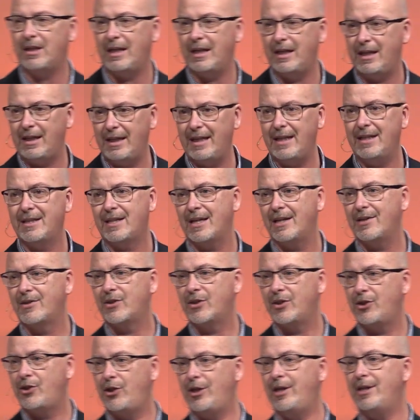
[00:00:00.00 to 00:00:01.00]
leads us
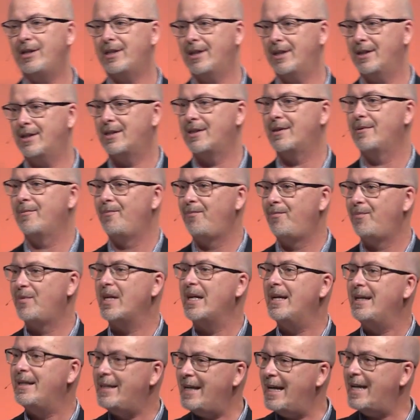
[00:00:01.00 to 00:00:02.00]
to Jesus.
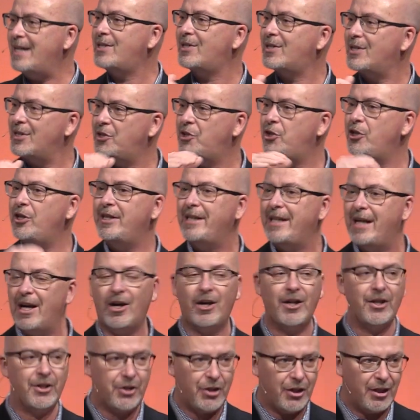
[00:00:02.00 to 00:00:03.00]
Yes, the
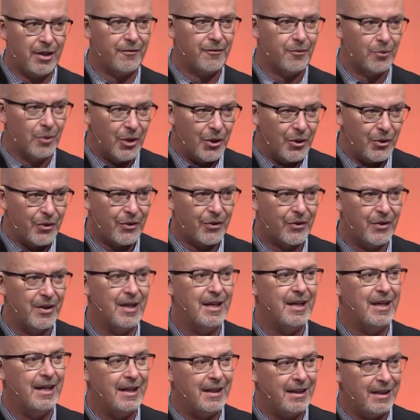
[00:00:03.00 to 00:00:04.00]
genealogy of Ruth
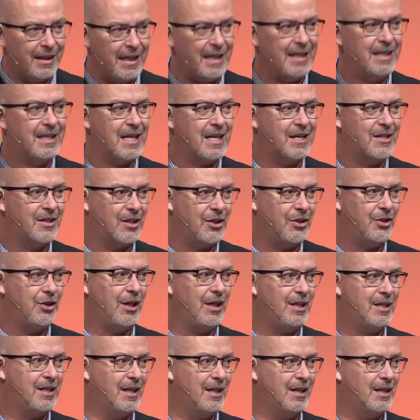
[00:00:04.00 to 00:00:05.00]
leads us to
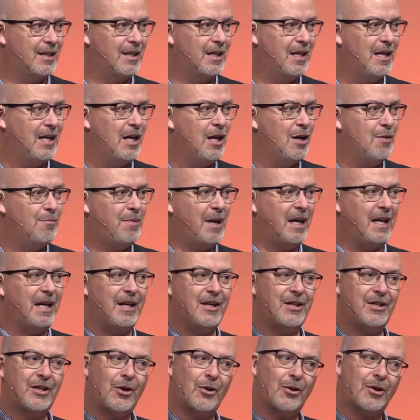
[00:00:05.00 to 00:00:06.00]
Jesus, but
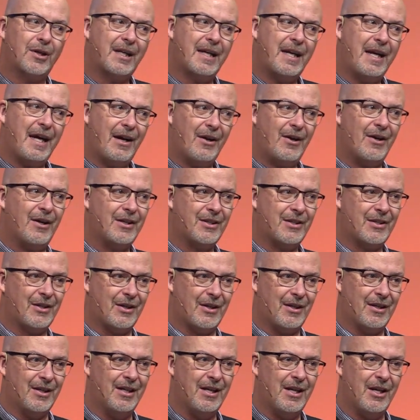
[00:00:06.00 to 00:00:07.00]
it's her
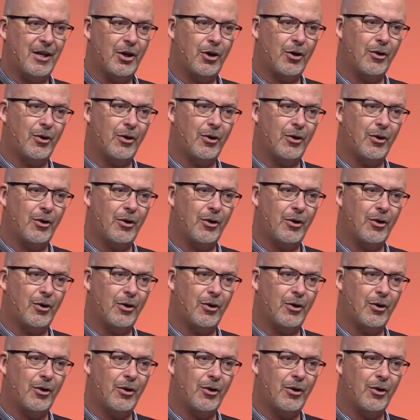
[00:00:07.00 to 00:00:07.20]
character, her